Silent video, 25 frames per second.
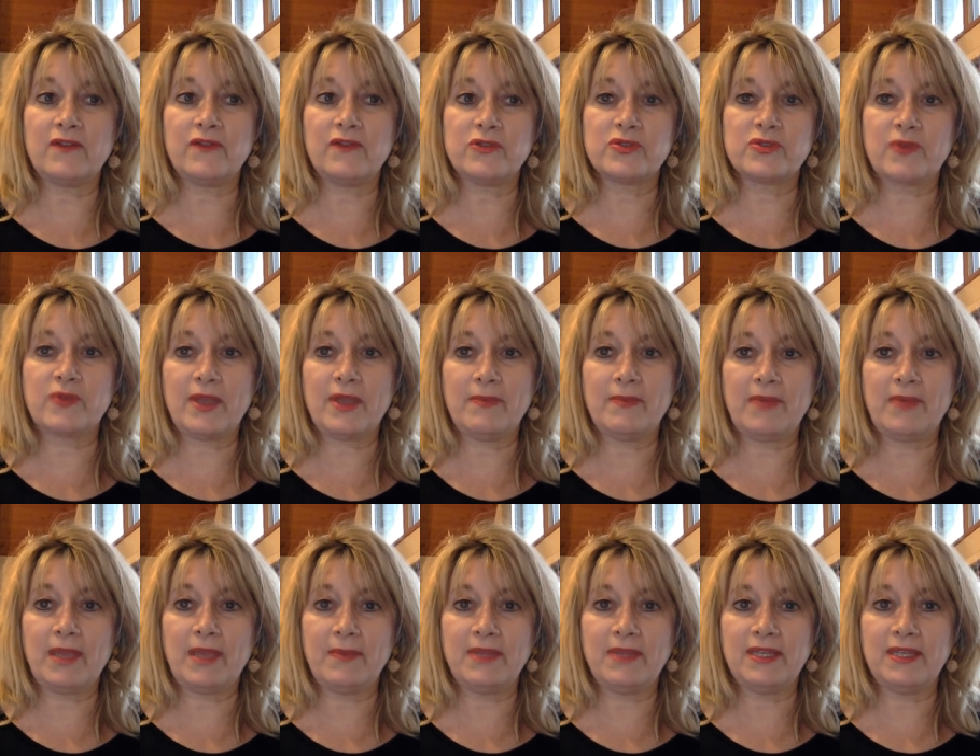first
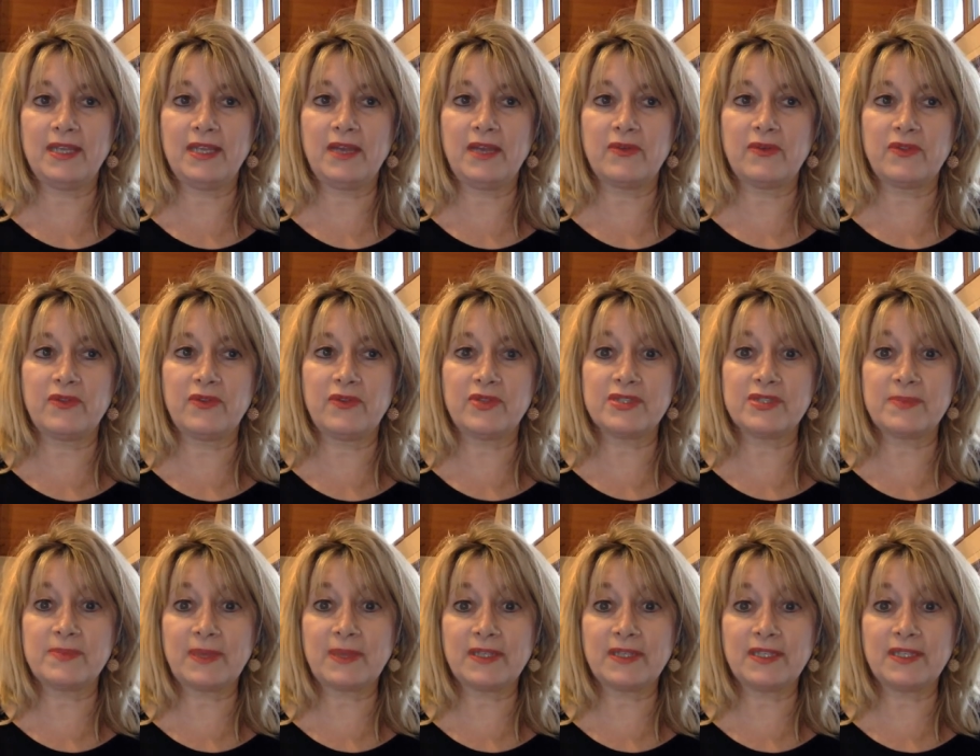grandbaby and now they're
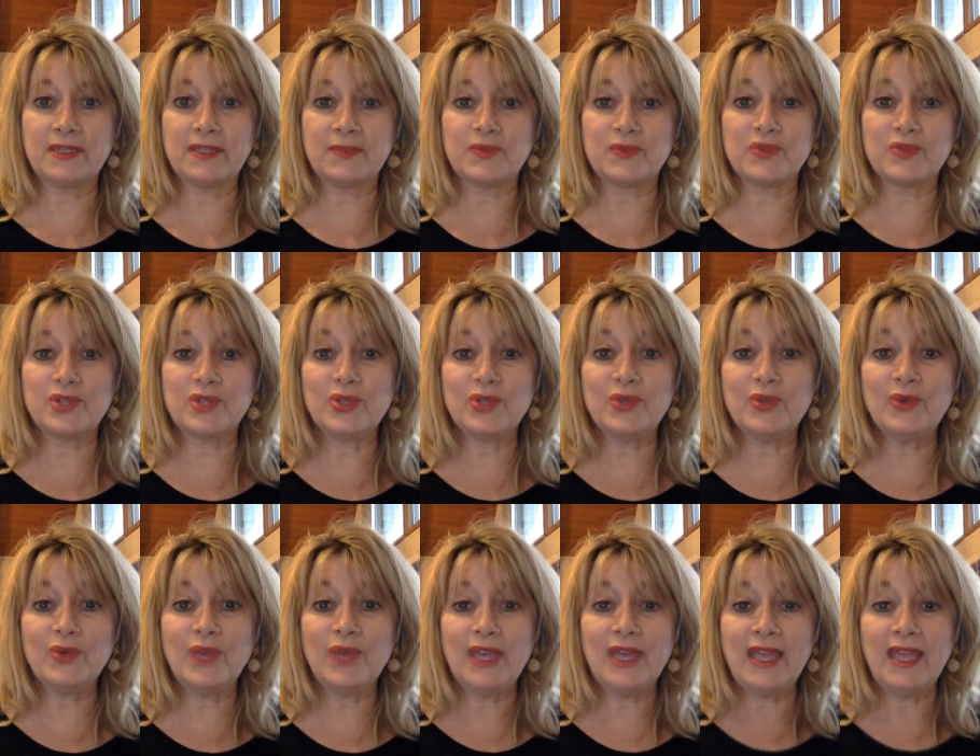expecting number 2,